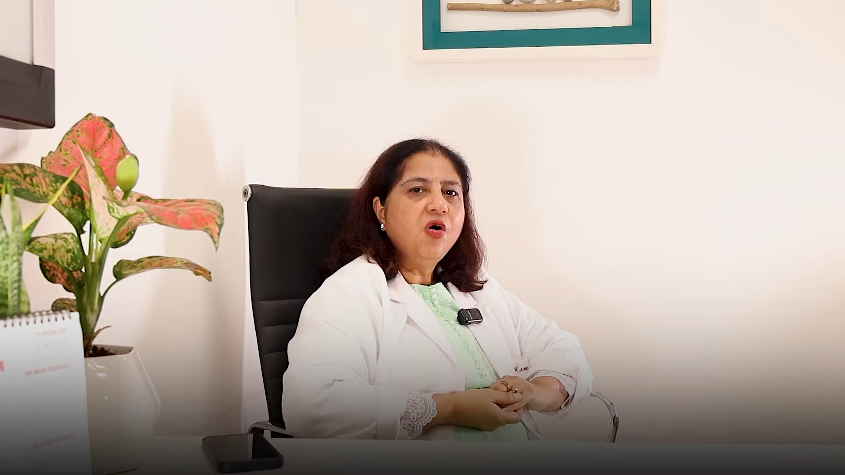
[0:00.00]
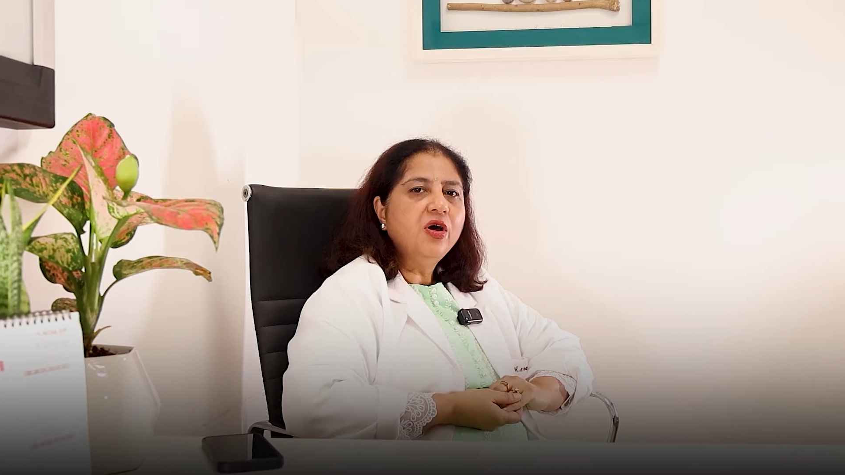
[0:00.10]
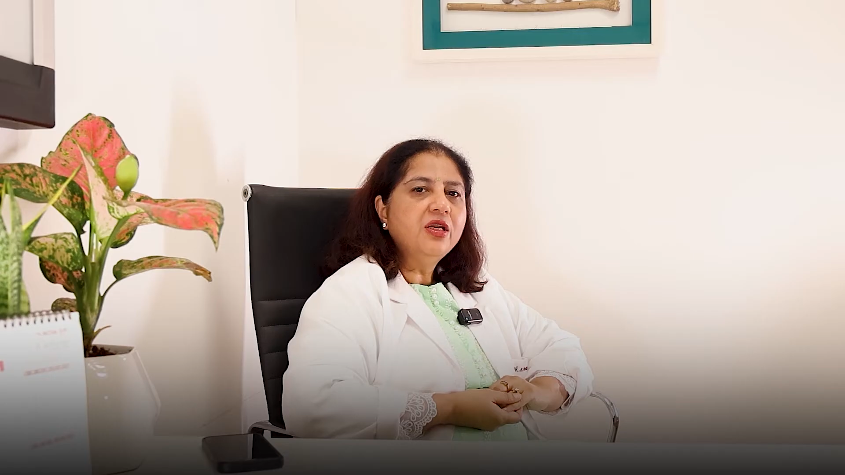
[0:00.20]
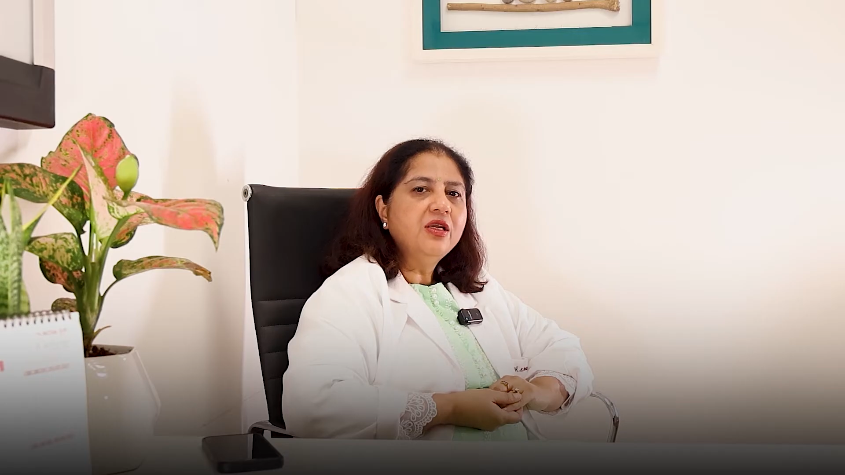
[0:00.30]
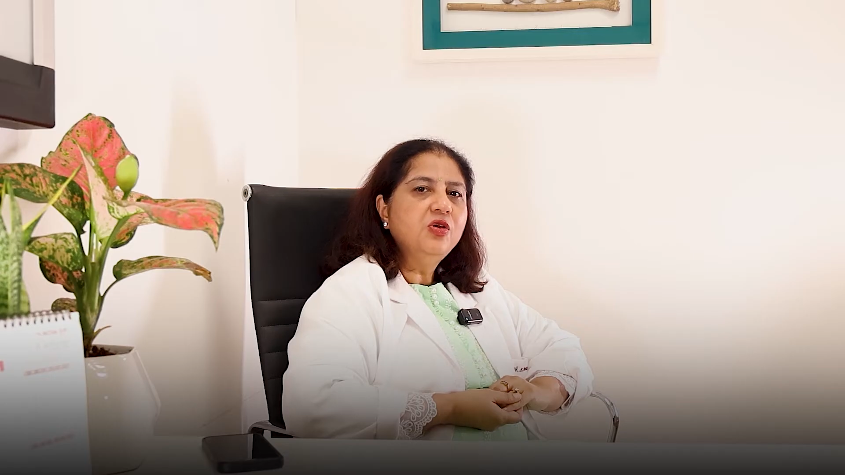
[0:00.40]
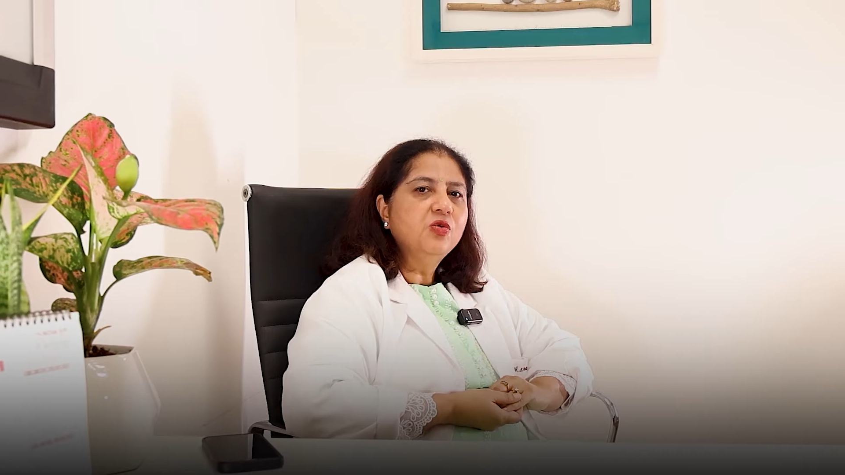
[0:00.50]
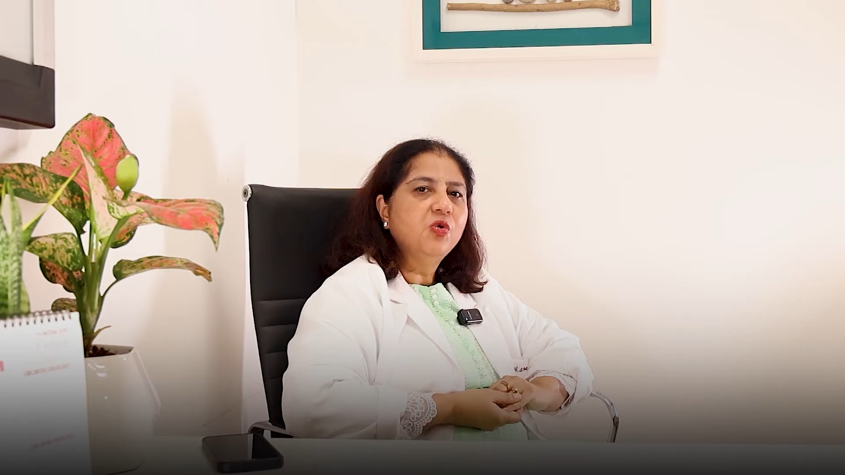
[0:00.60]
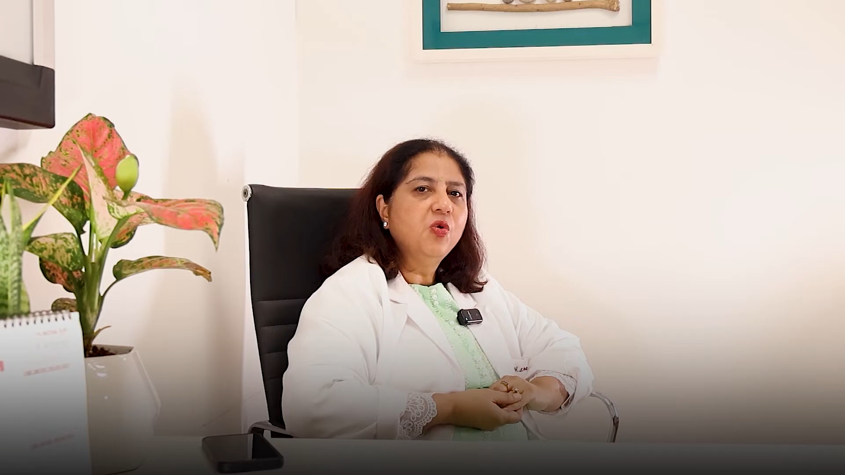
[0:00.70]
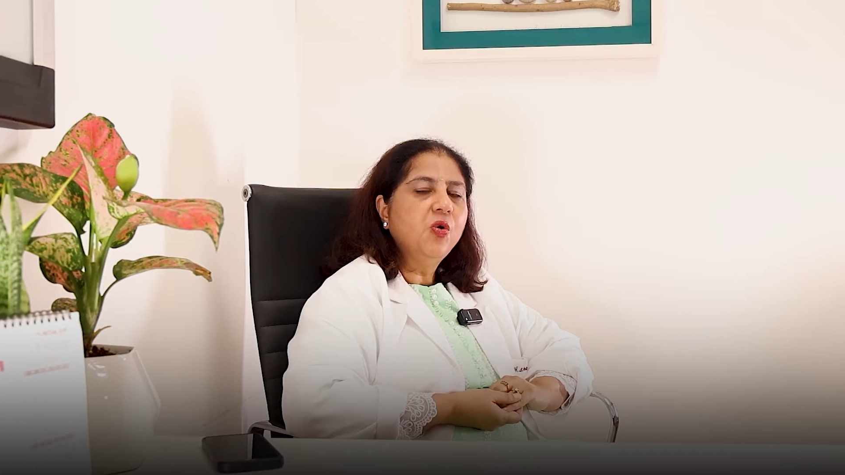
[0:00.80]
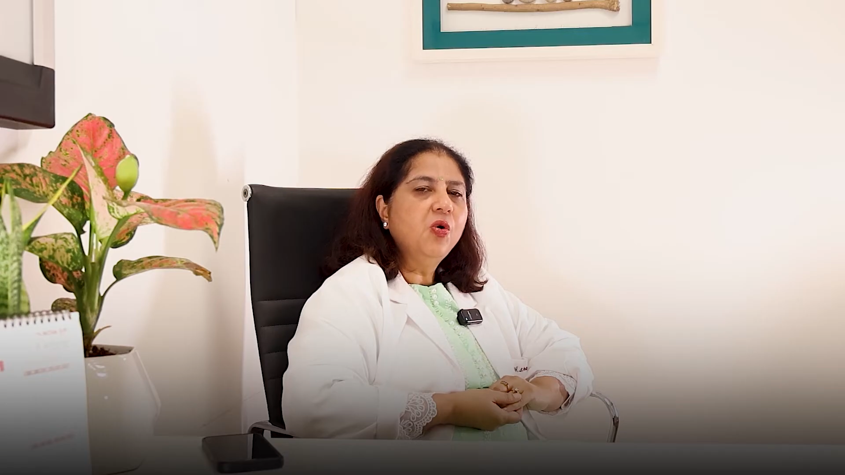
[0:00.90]
or you
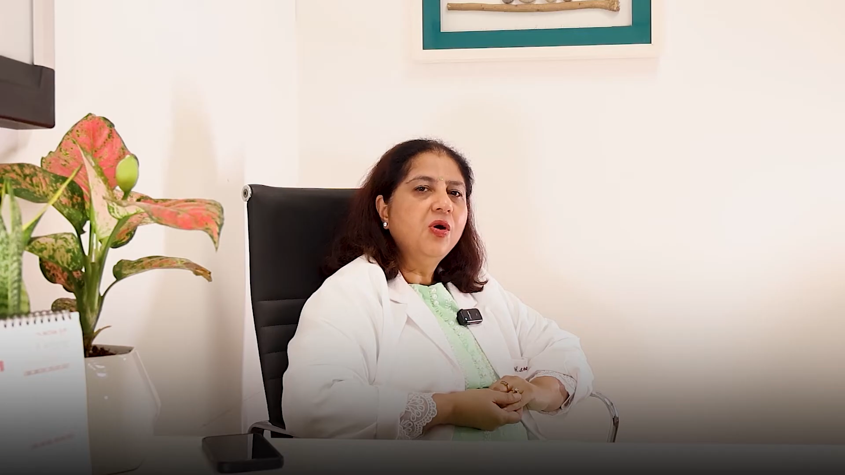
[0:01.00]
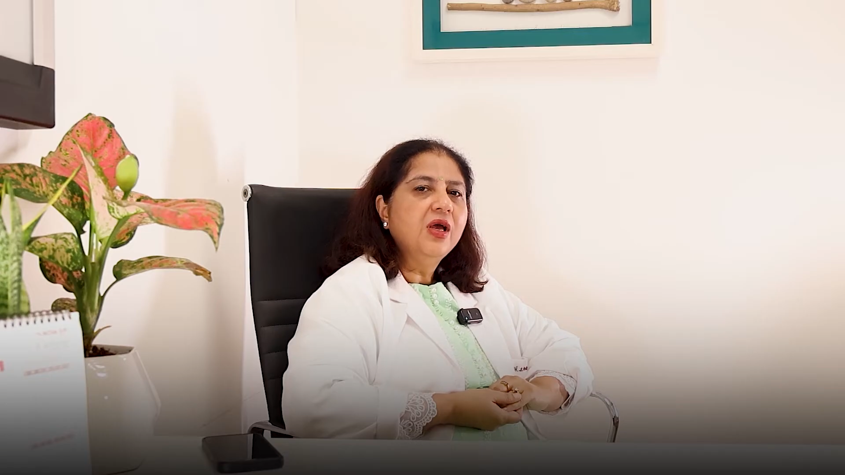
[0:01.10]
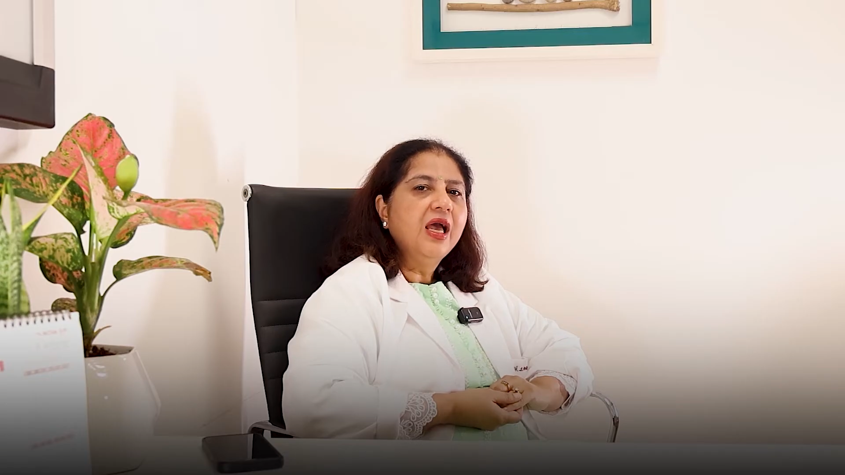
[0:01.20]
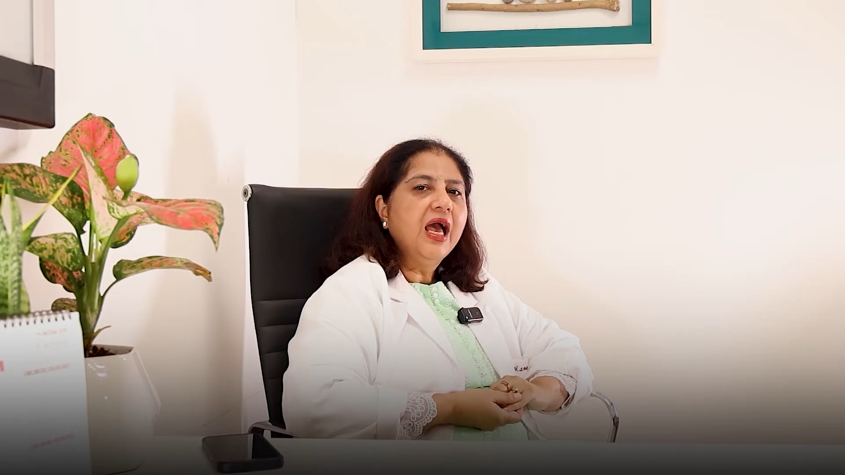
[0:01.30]
go